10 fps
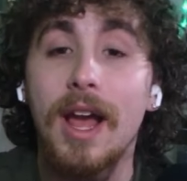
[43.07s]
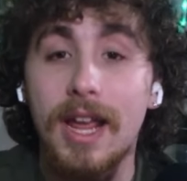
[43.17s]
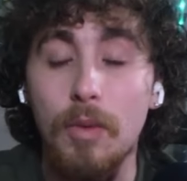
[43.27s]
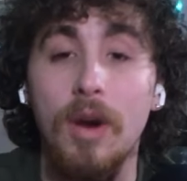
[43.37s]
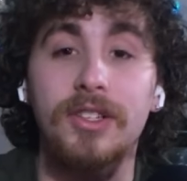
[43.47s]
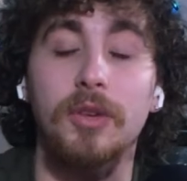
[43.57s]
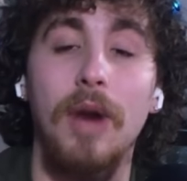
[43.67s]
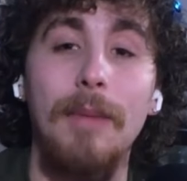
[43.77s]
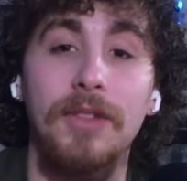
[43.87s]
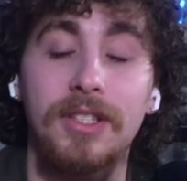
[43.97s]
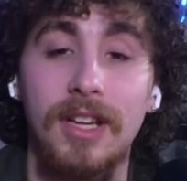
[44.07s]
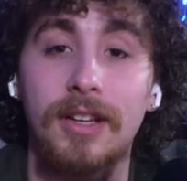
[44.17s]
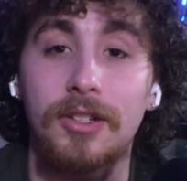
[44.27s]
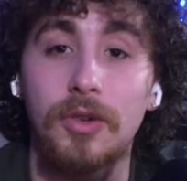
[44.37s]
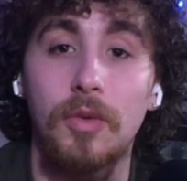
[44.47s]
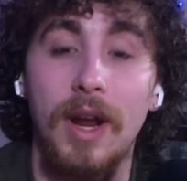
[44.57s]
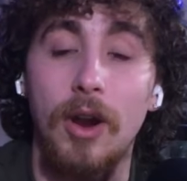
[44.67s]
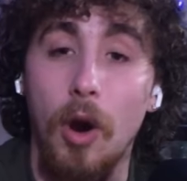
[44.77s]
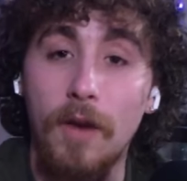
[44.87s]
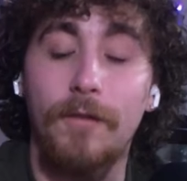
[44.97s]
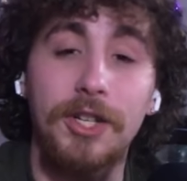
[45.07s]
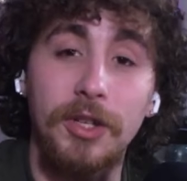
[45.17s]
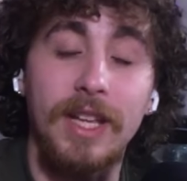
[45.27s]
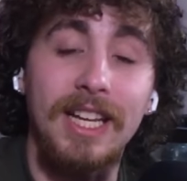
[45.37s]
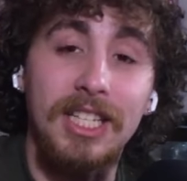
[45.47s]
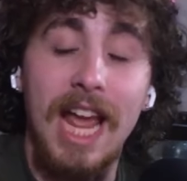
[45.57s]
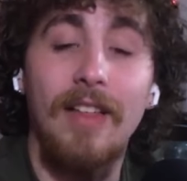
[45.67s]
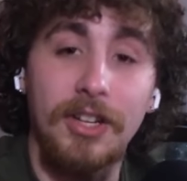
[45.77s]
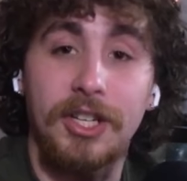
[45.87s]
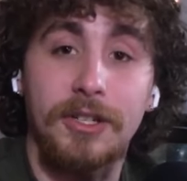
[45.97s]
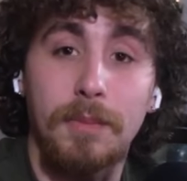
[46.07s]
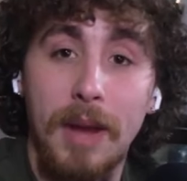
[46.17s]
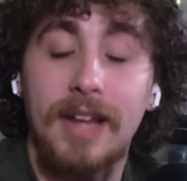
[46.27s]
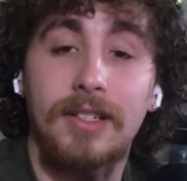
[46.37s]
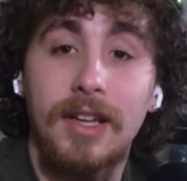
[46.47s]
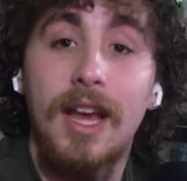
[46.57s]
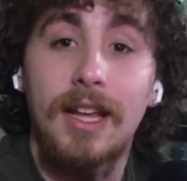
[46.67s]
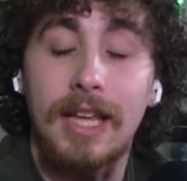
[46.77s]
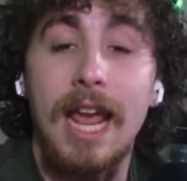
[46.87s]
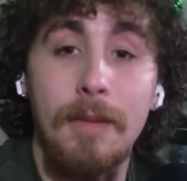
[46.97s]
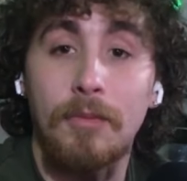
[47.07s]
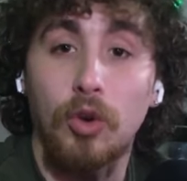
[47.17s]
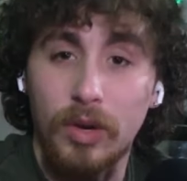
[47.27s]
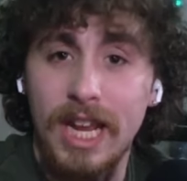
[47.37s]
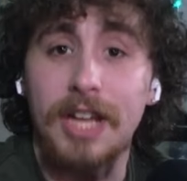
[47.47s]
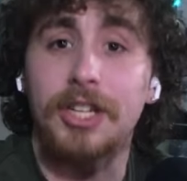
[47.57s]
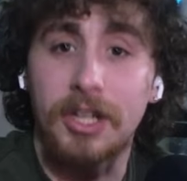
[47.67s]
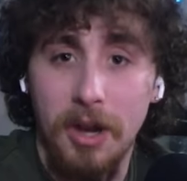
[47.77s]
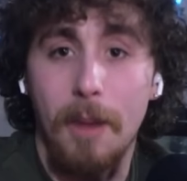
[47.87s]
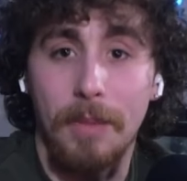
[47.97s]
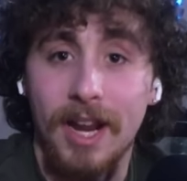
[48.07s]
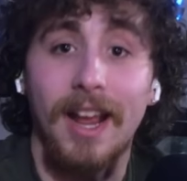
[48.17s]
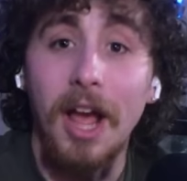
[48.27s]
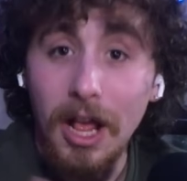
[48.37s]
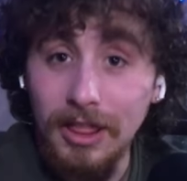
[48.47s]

he wants to wrap this into an artificial intelligence-based game creation company.